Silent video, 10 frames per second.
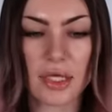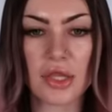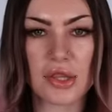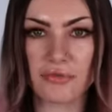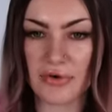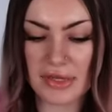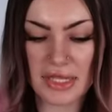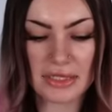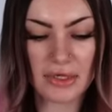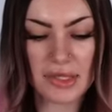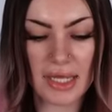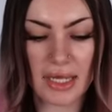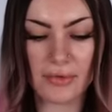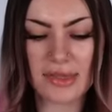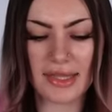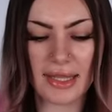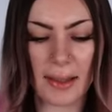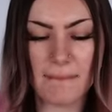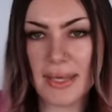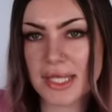So first thing looks like I would say like
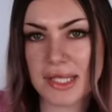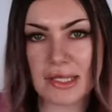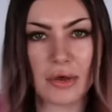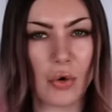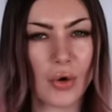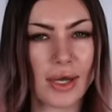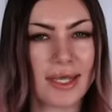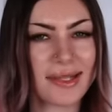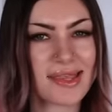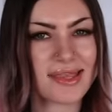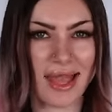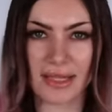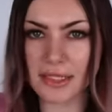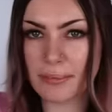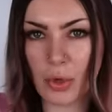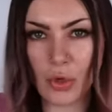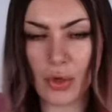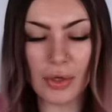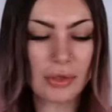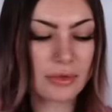a mixing or a salad
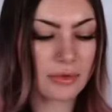bowl.